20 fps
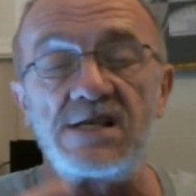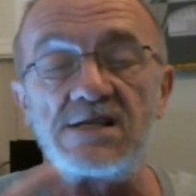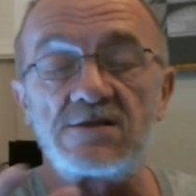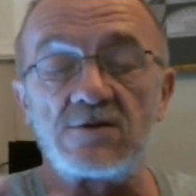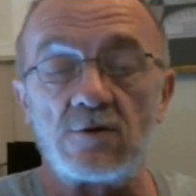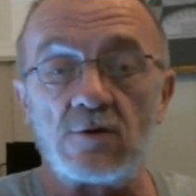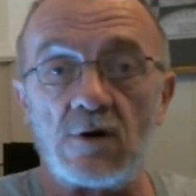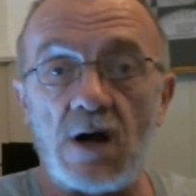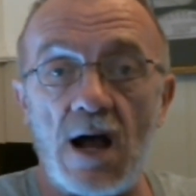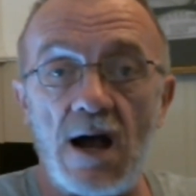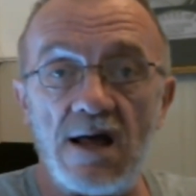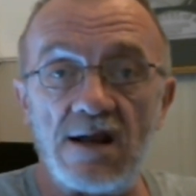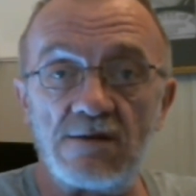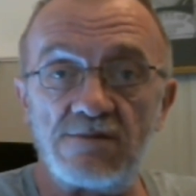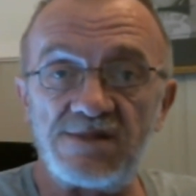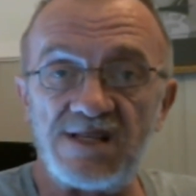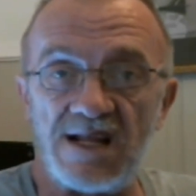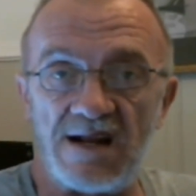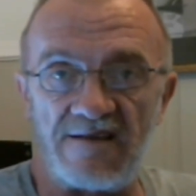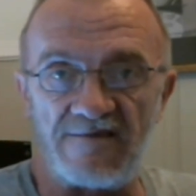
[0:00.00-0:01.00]
These are
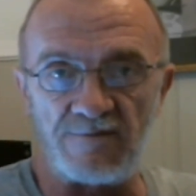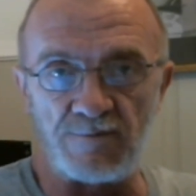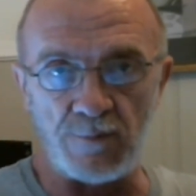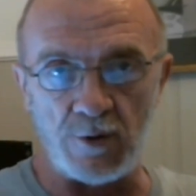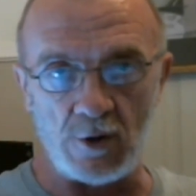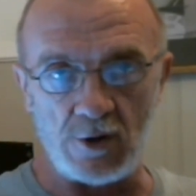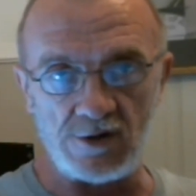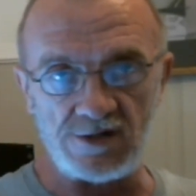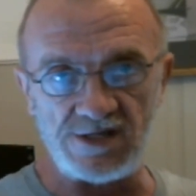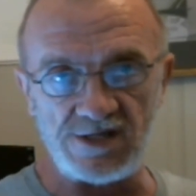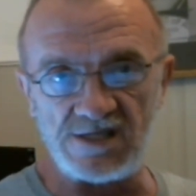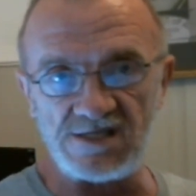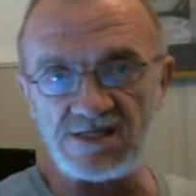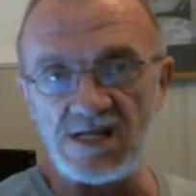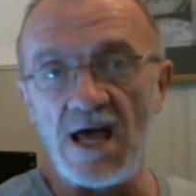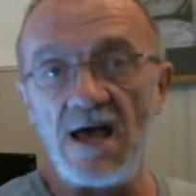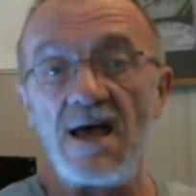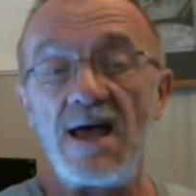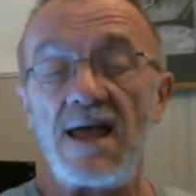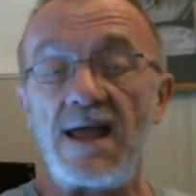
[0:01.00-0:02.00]
items that I've
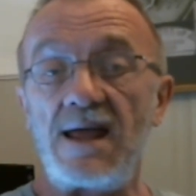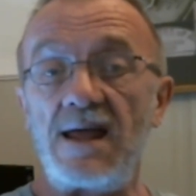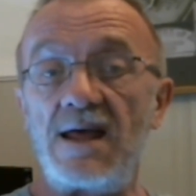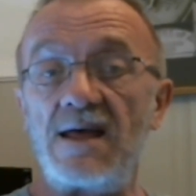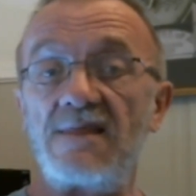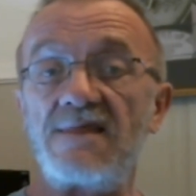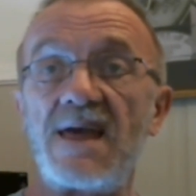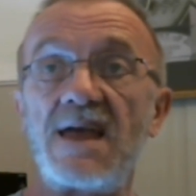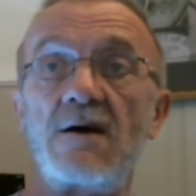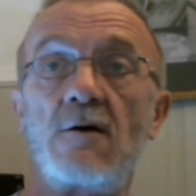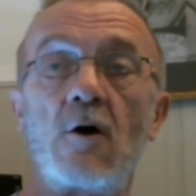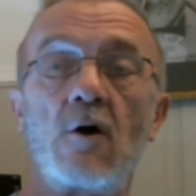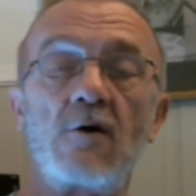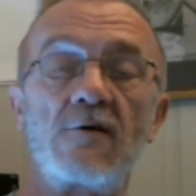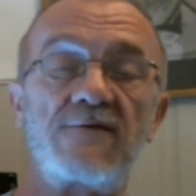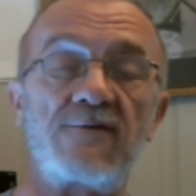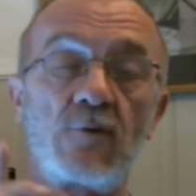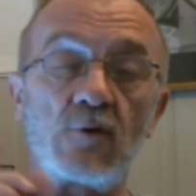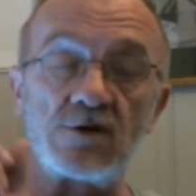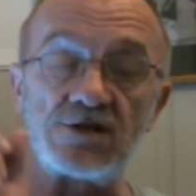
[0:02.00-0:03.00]
purchased and they
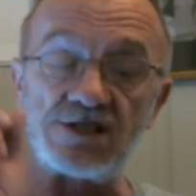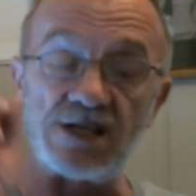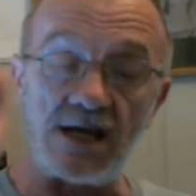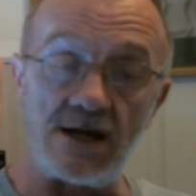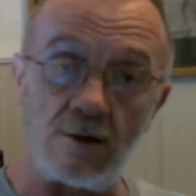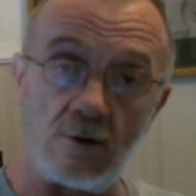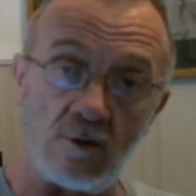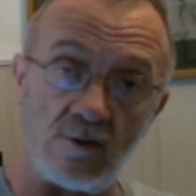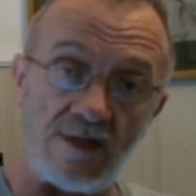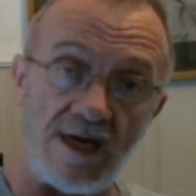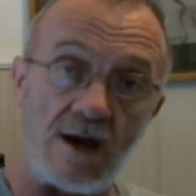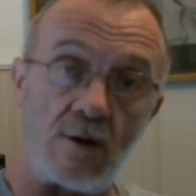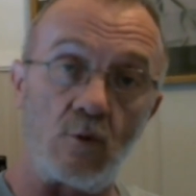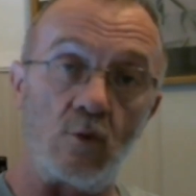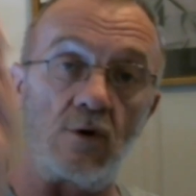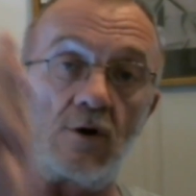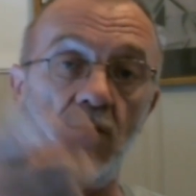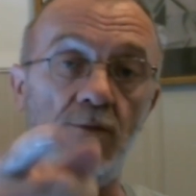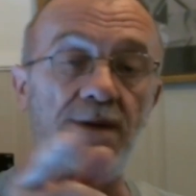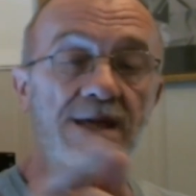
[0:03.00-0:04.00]
are for sale that
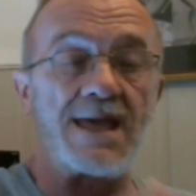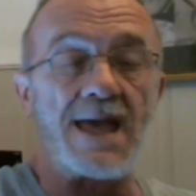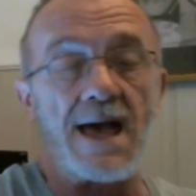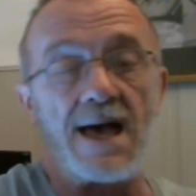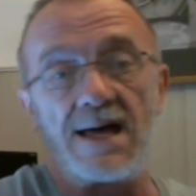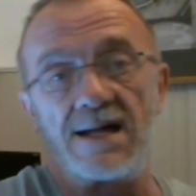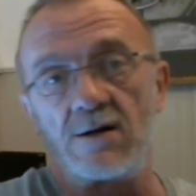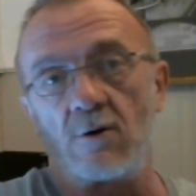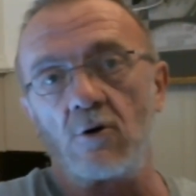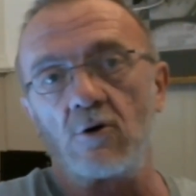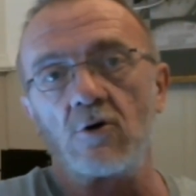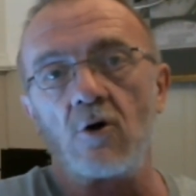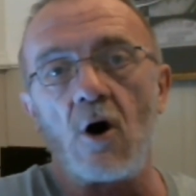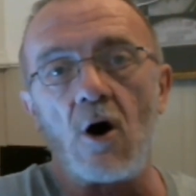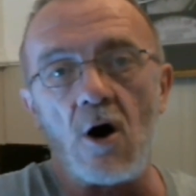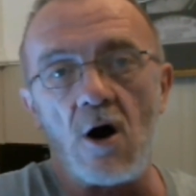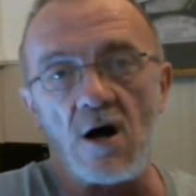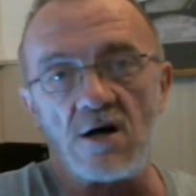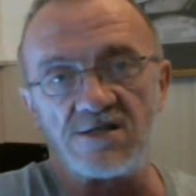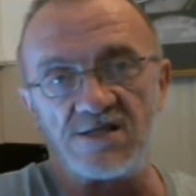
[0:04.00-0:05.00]
will be at our
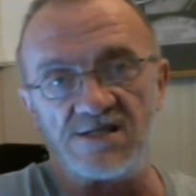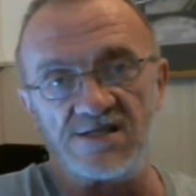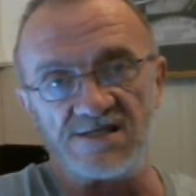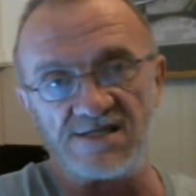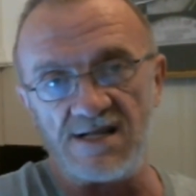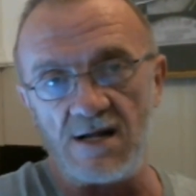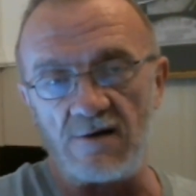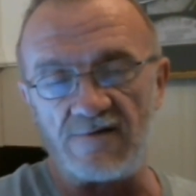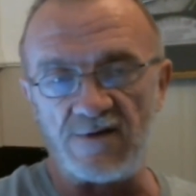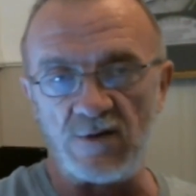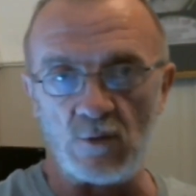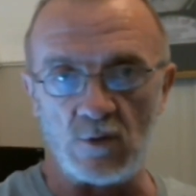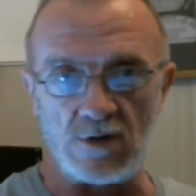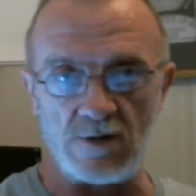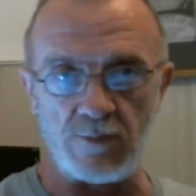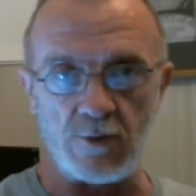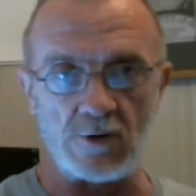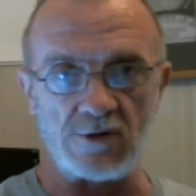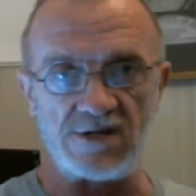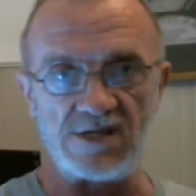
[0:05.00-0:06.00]
auctions. Now, if you want
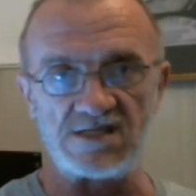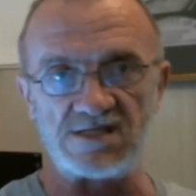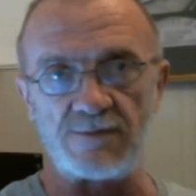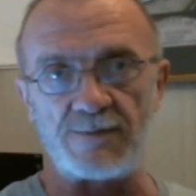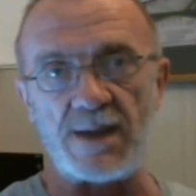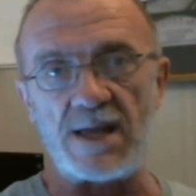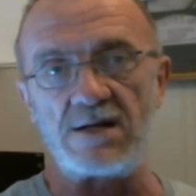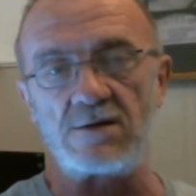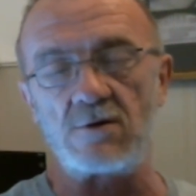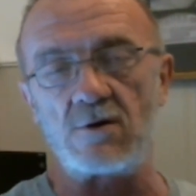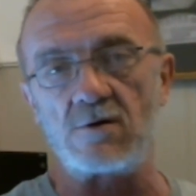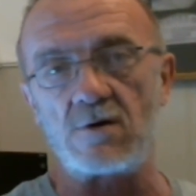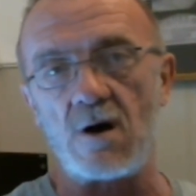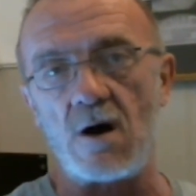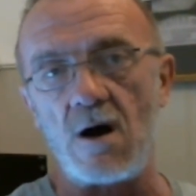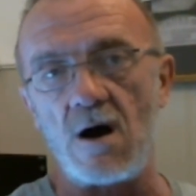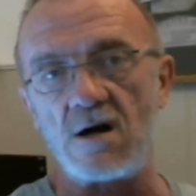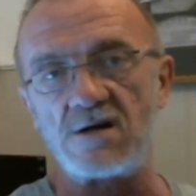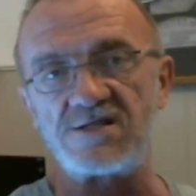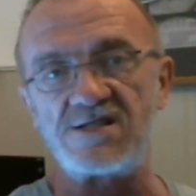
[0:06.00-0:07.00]
to participate in our
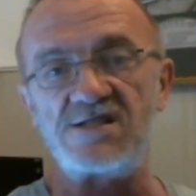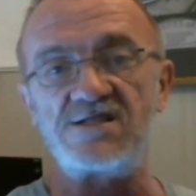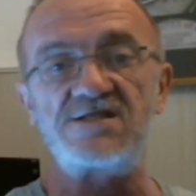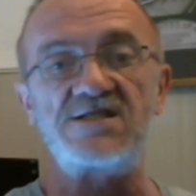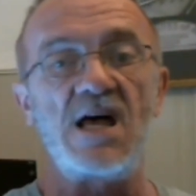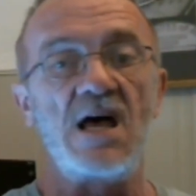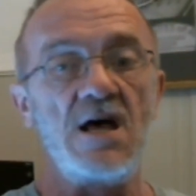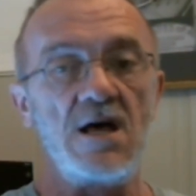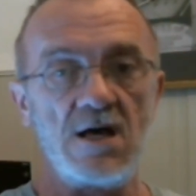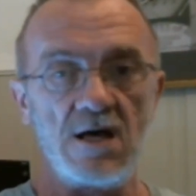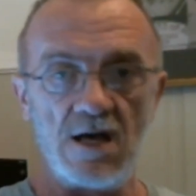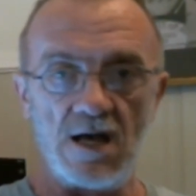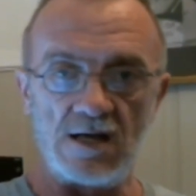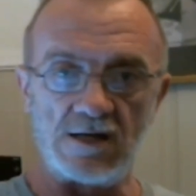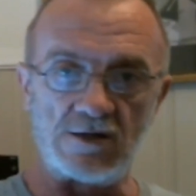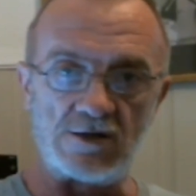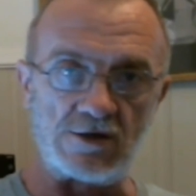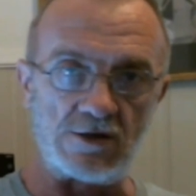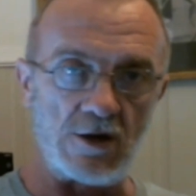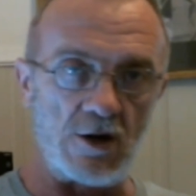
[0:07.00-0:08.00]
auctions,
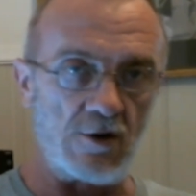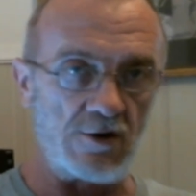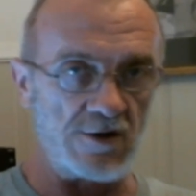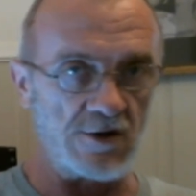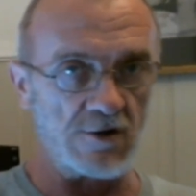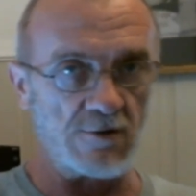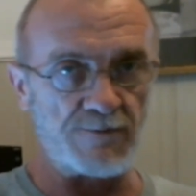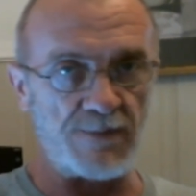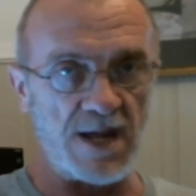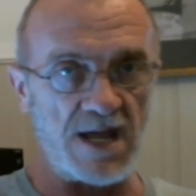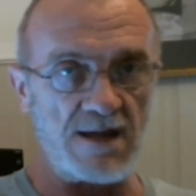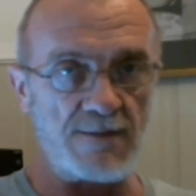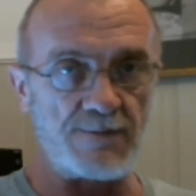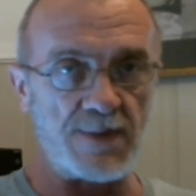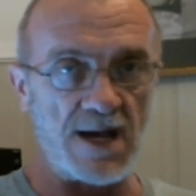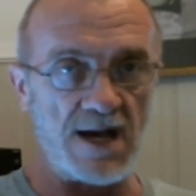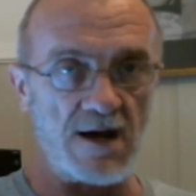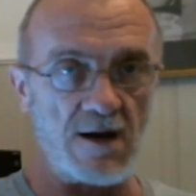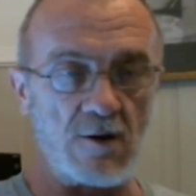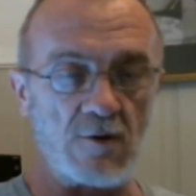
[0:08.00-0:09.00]
go to your
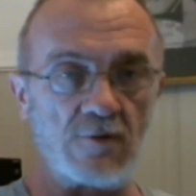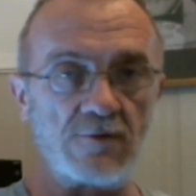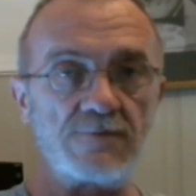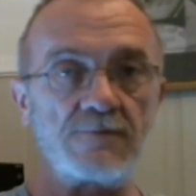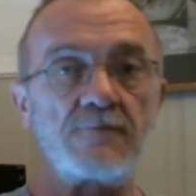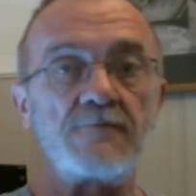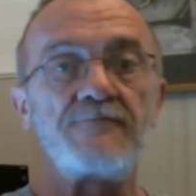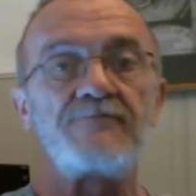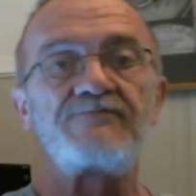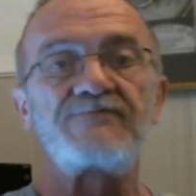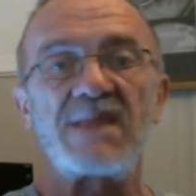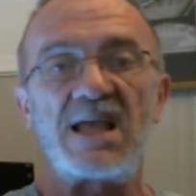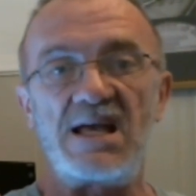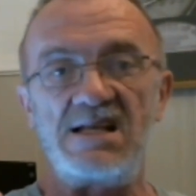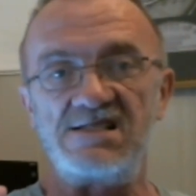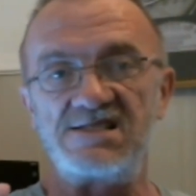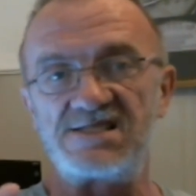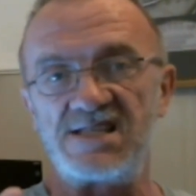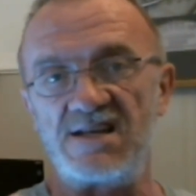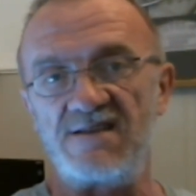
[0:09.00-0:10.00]
PayPal
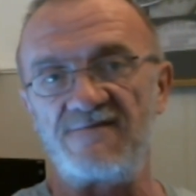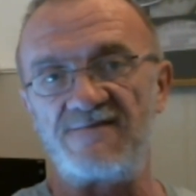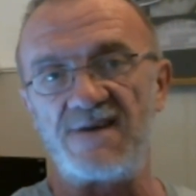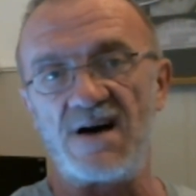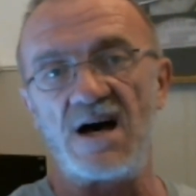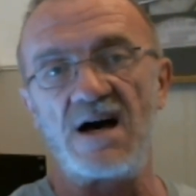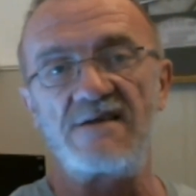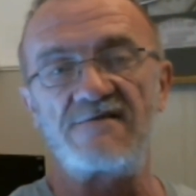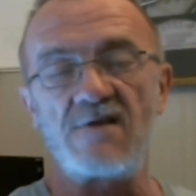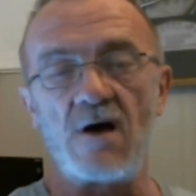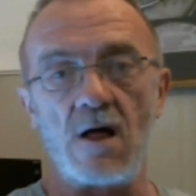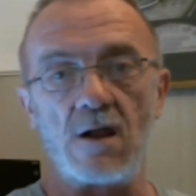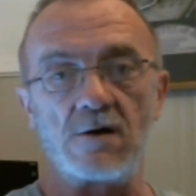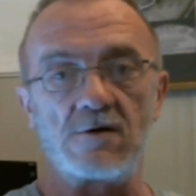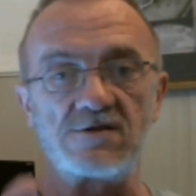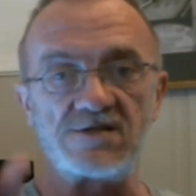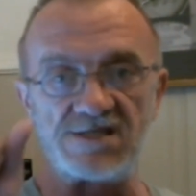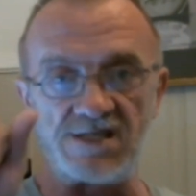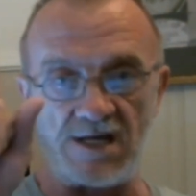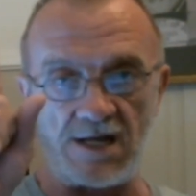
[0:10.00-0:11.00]
and send
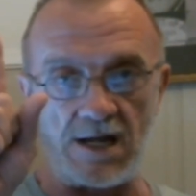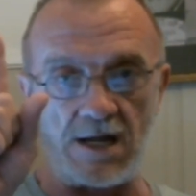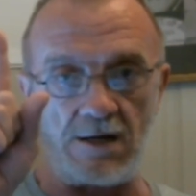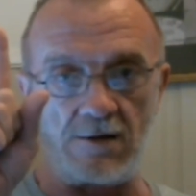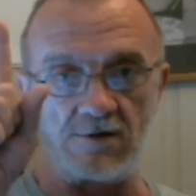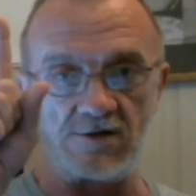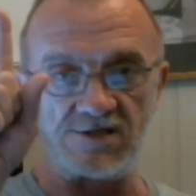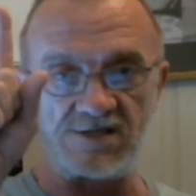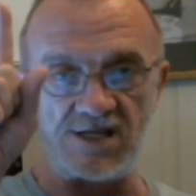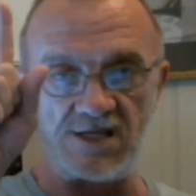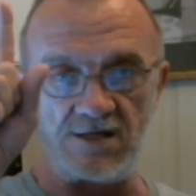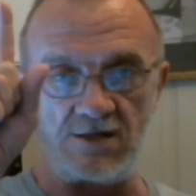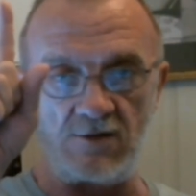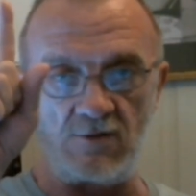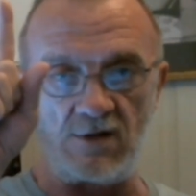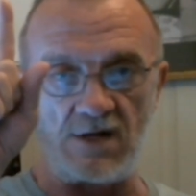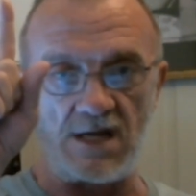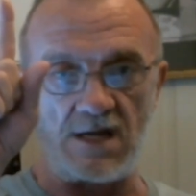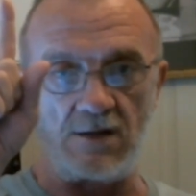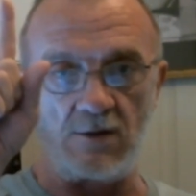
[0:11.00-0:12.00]
$5 to errors to
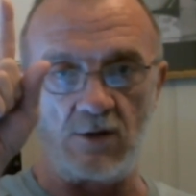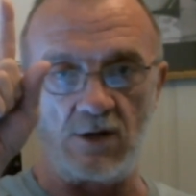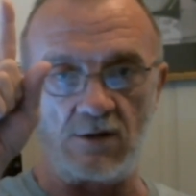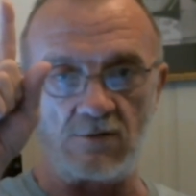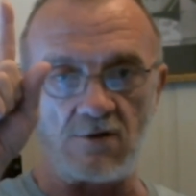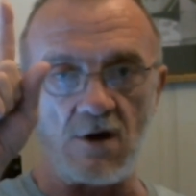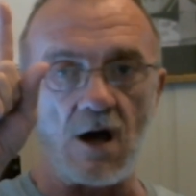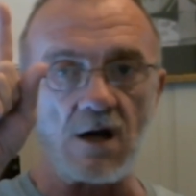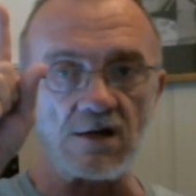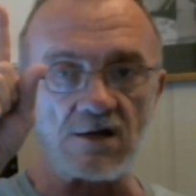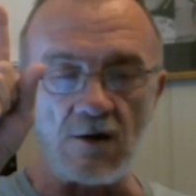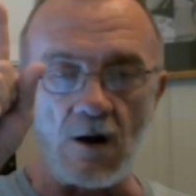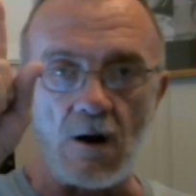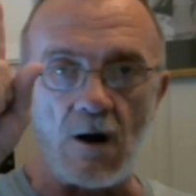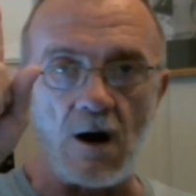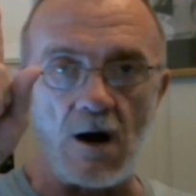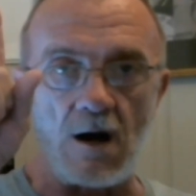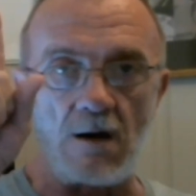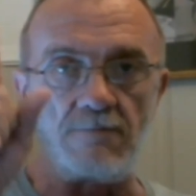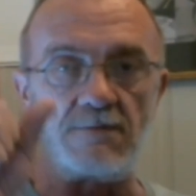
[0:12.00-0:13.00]
you at
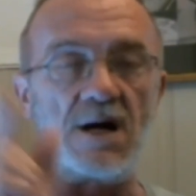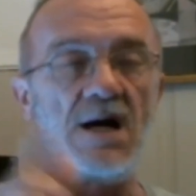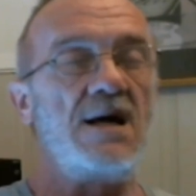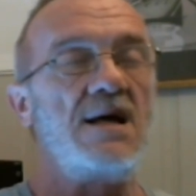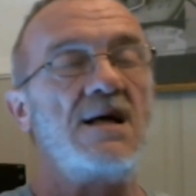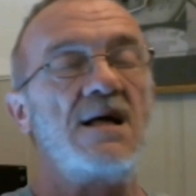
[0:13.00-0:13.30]
AOL.com.